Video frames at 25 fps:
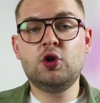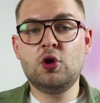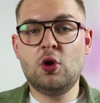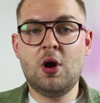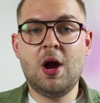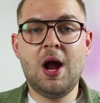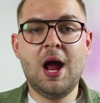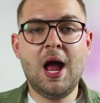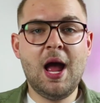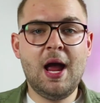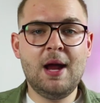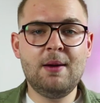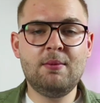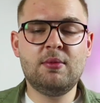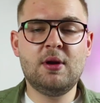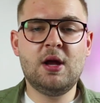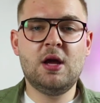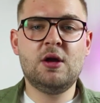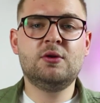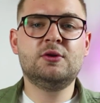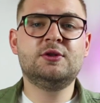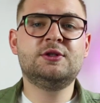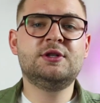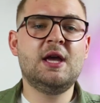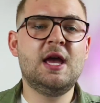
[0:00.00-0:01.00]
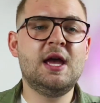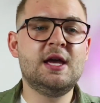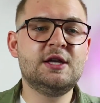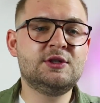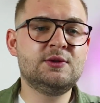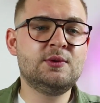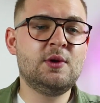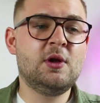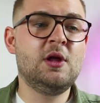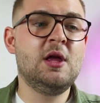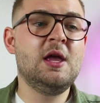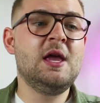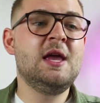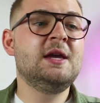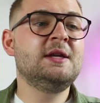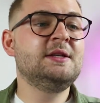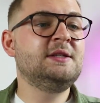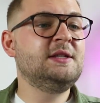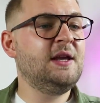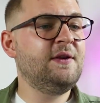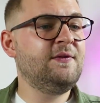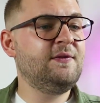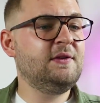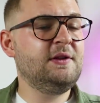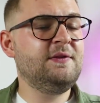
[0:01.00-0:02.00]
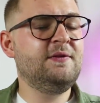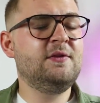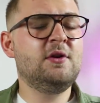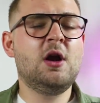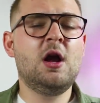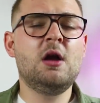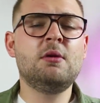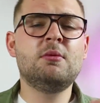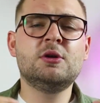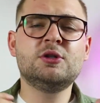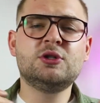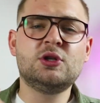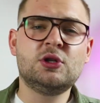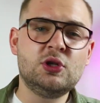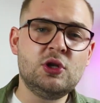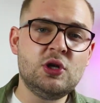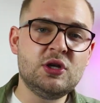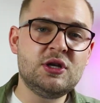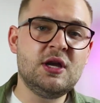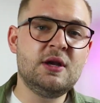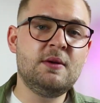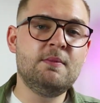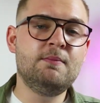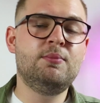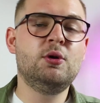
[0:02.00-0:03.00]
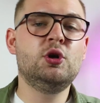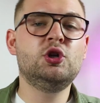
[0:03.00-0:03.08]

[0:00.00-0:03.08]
your eyebrows as well. Definitely if your eyebrows are looking